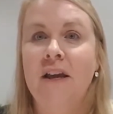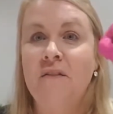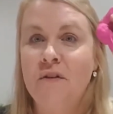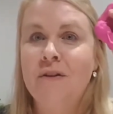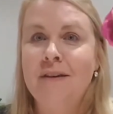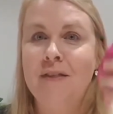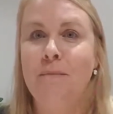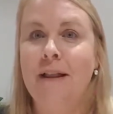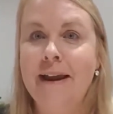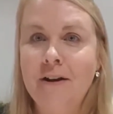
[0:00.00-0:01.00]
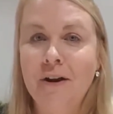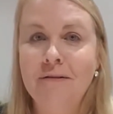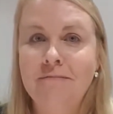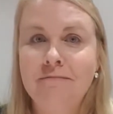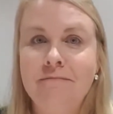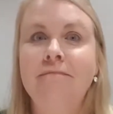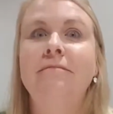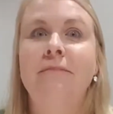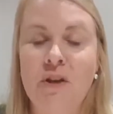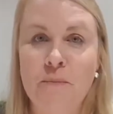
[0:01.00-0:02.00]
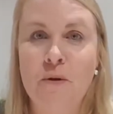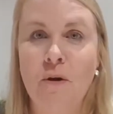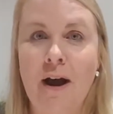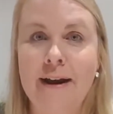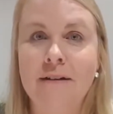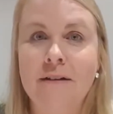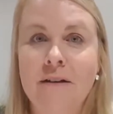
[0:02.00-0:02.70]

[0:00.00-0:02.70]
If you think the Play-Doh, you'd be right.